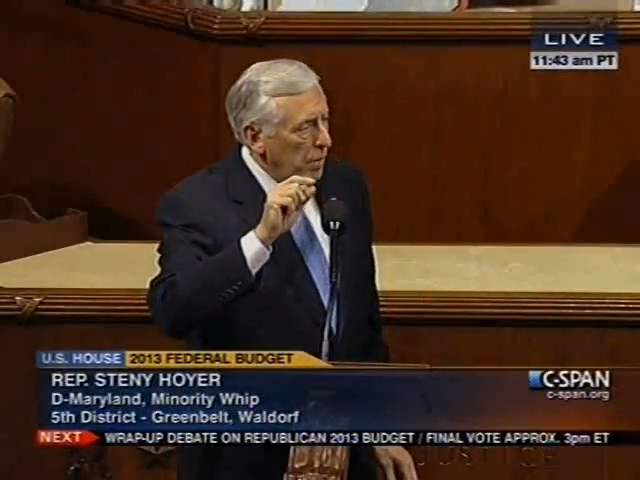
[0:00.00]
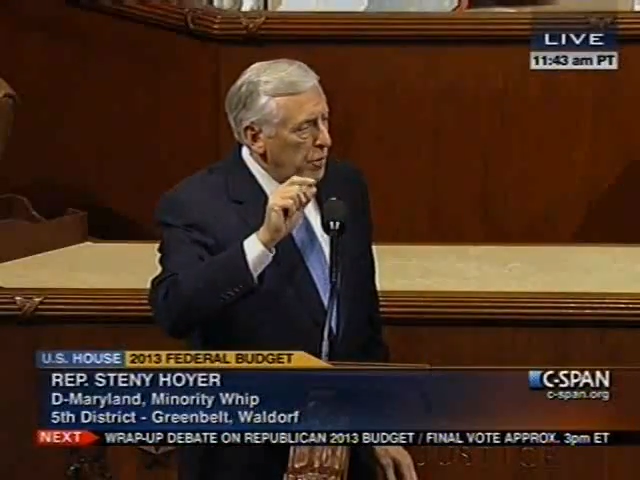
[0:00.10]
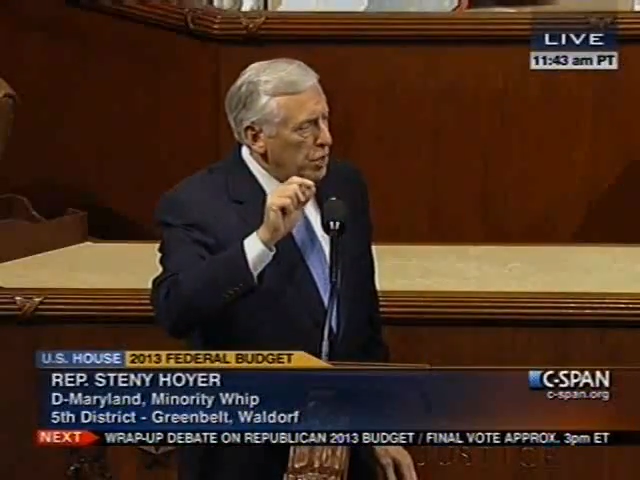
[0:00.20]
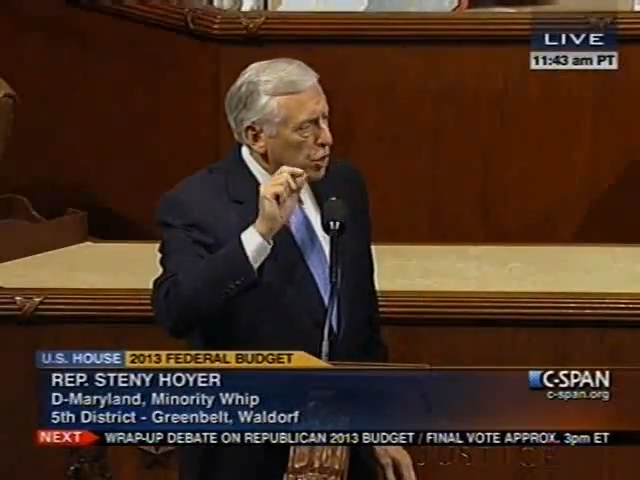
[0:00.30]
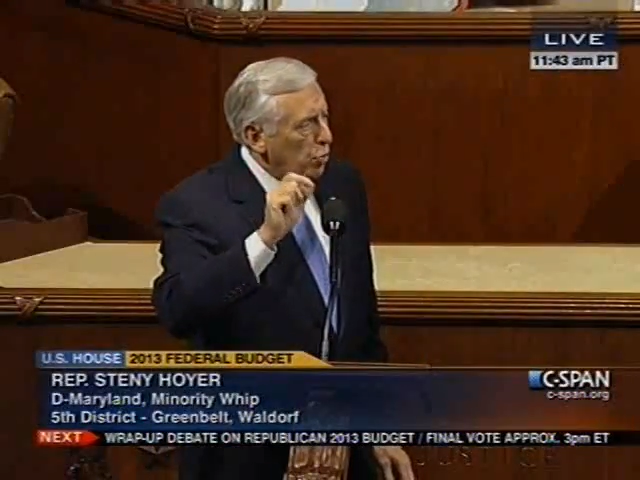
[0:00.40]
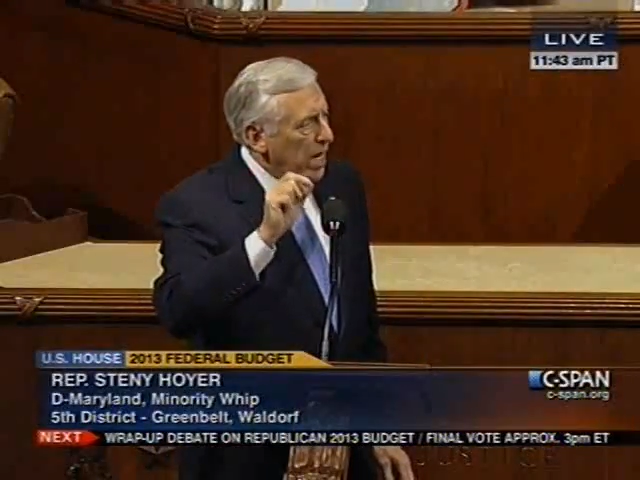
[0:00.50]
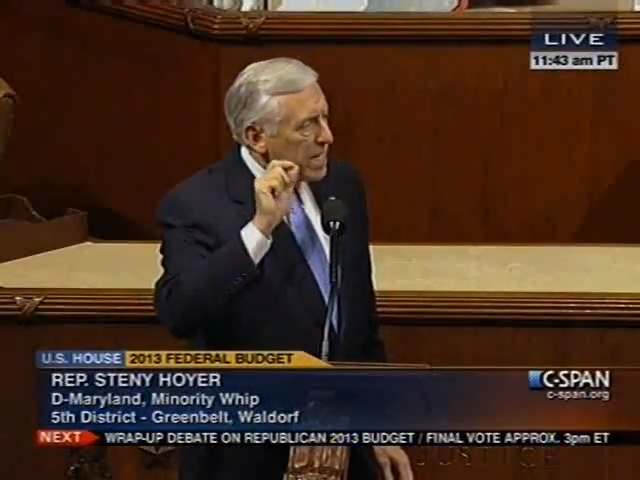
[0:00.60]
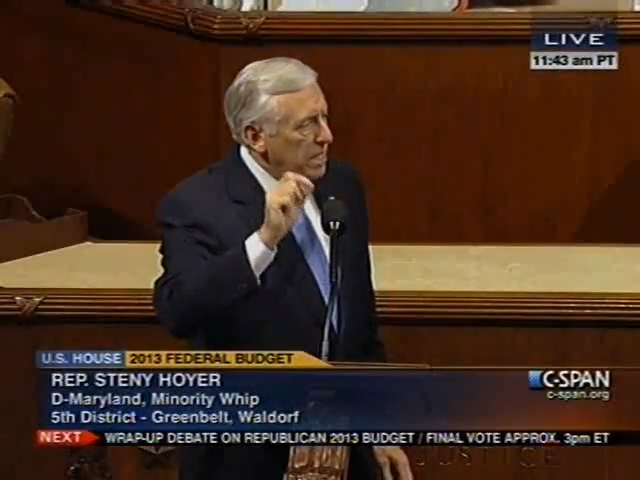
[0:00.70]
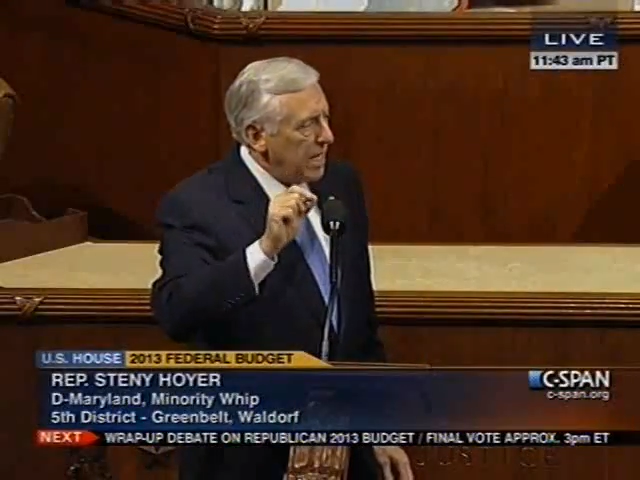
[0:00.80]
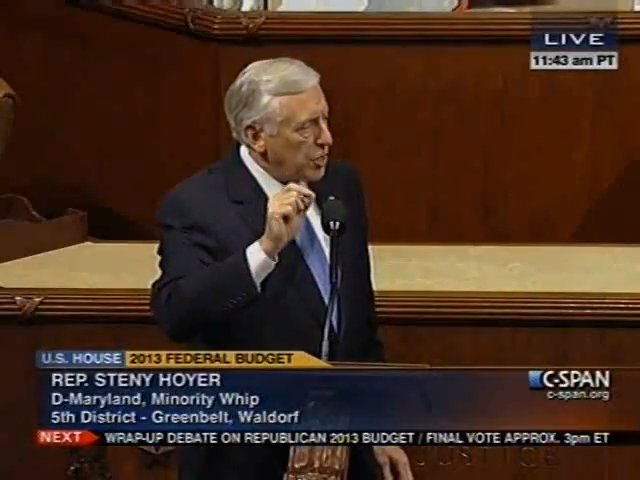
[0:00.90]
in this
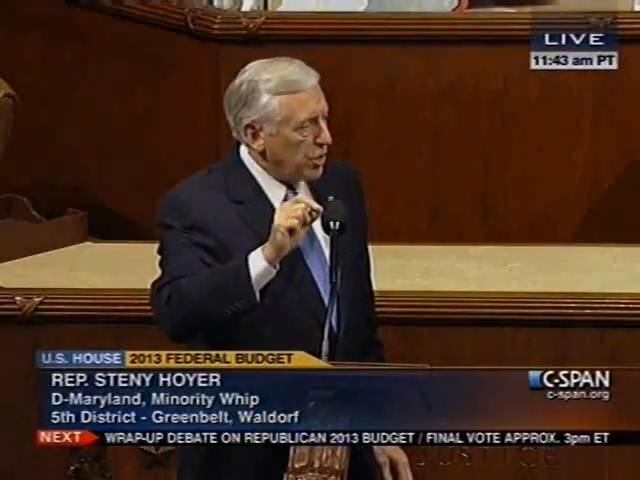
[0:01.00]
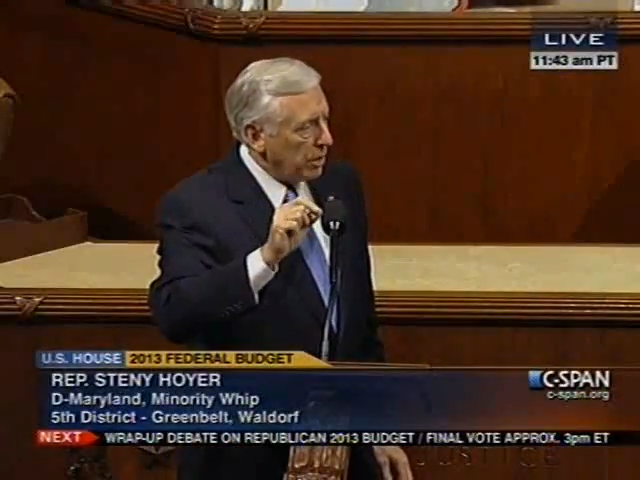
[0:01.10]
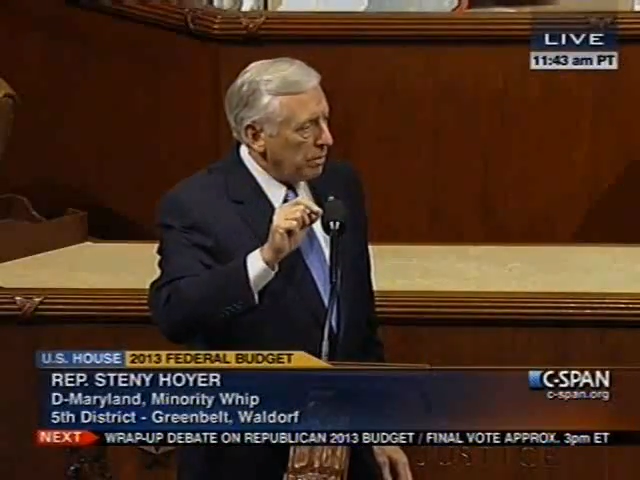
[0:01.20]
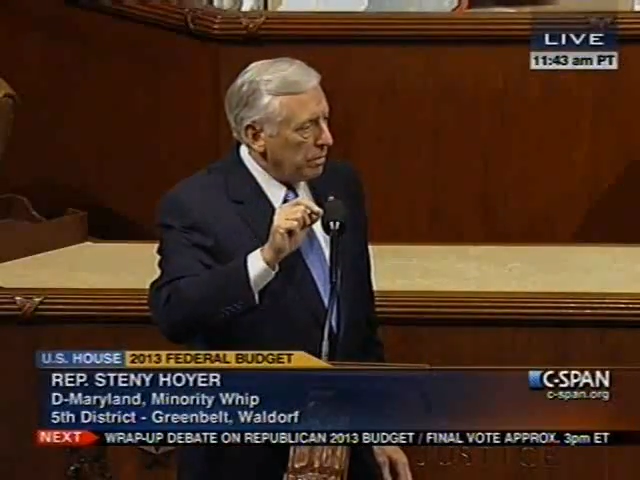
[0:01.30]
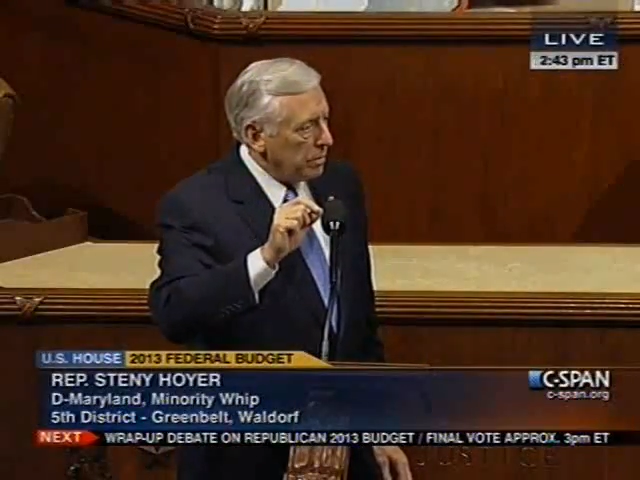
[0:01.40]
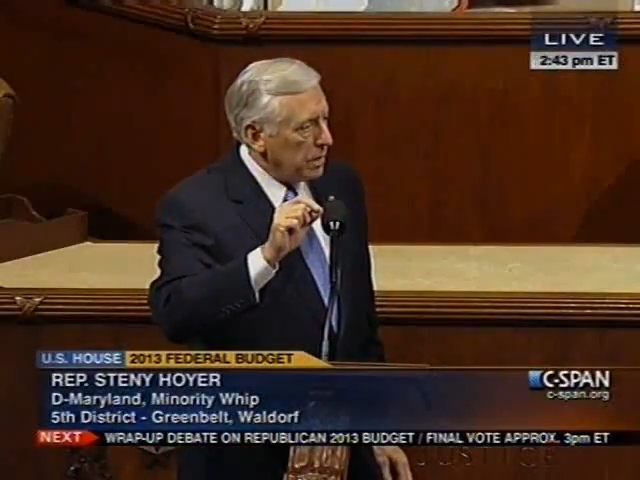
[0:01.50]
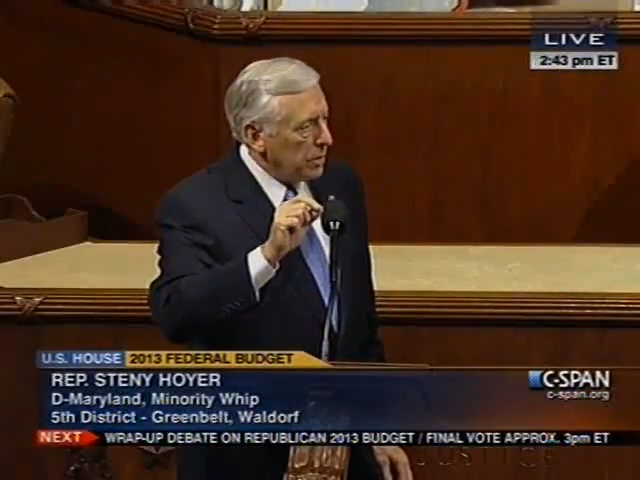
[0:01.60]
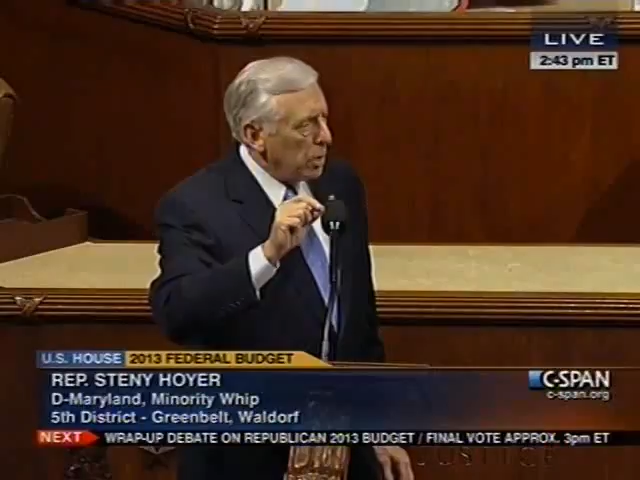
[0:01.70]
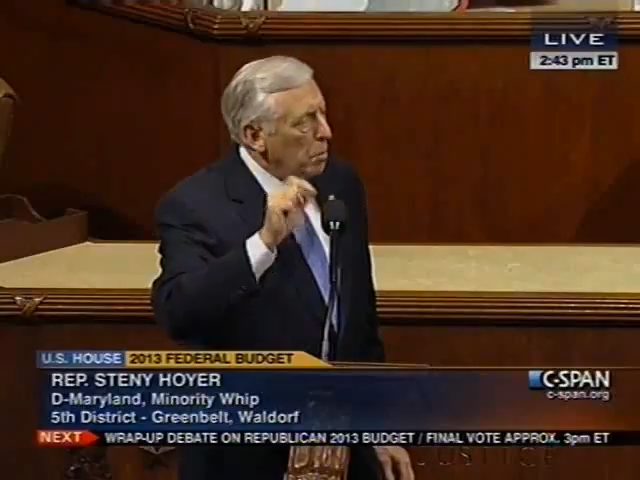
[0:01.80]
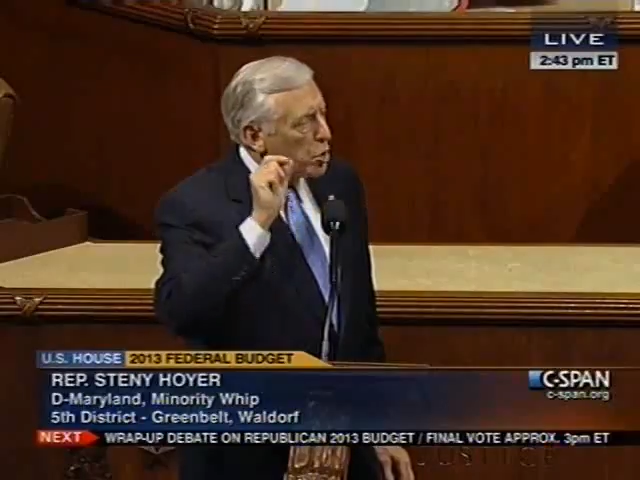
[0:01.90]
great nation,
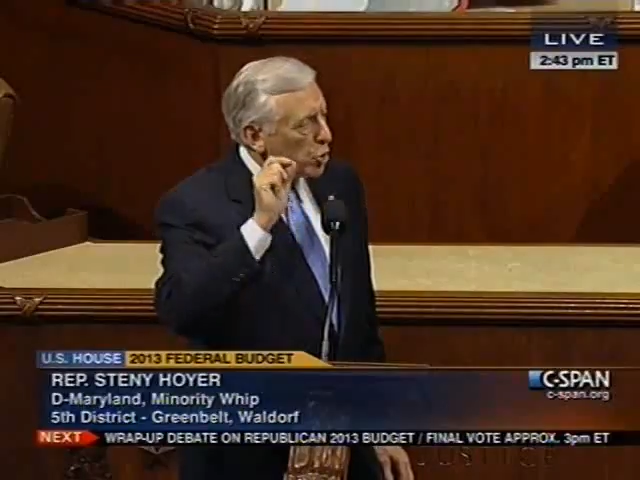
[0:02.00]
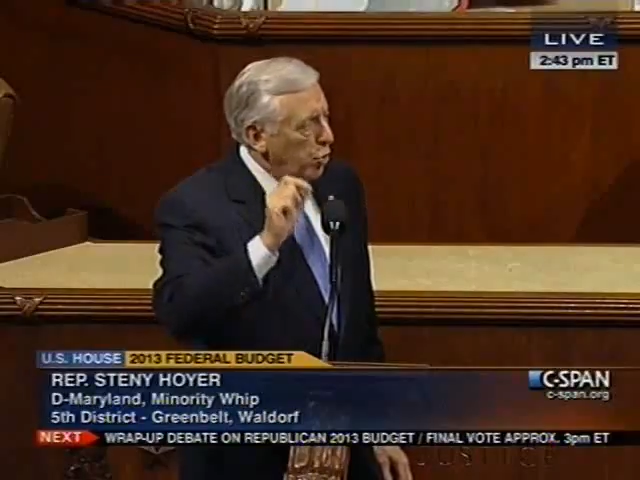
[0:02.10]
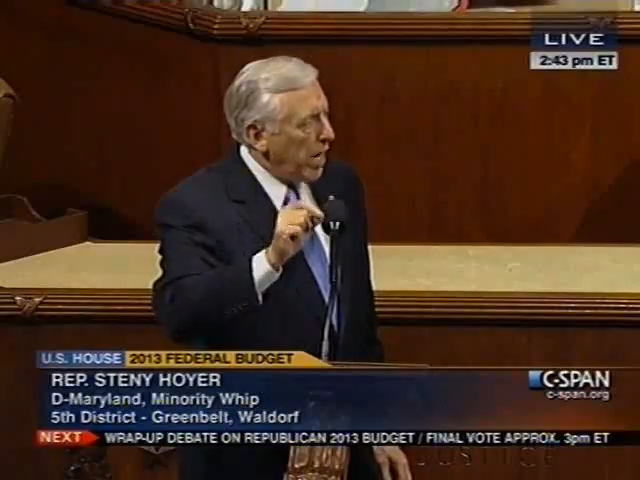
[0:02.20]
the most